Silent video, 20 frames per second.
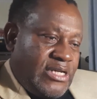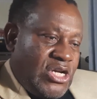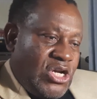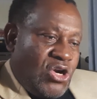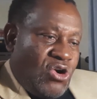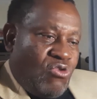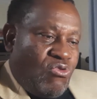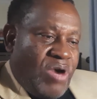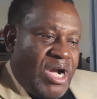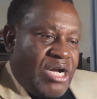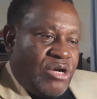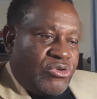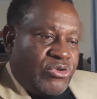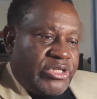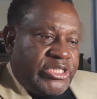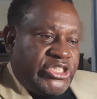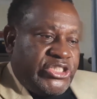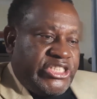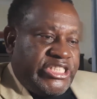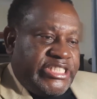while
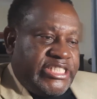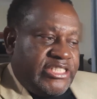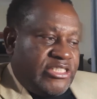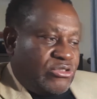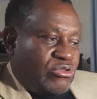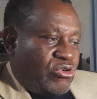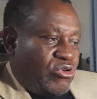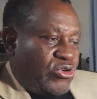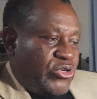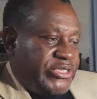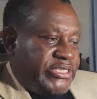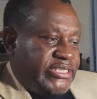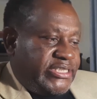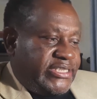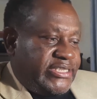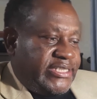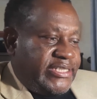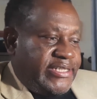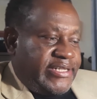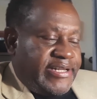Rhodesians called
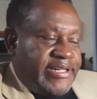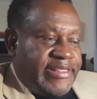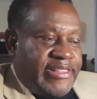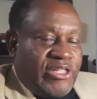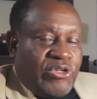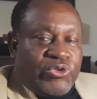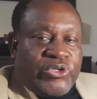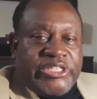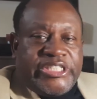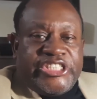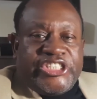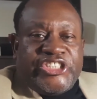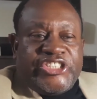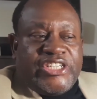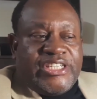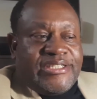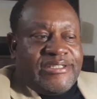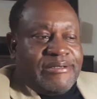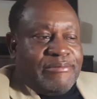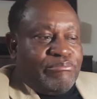it the
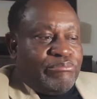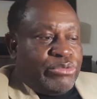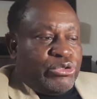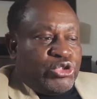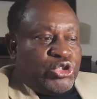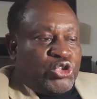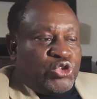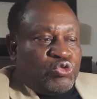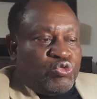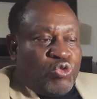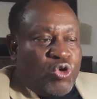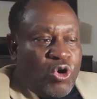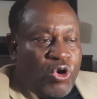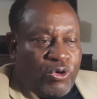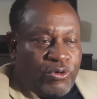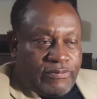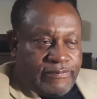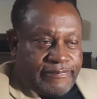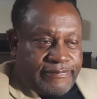Rhodesian Bush War.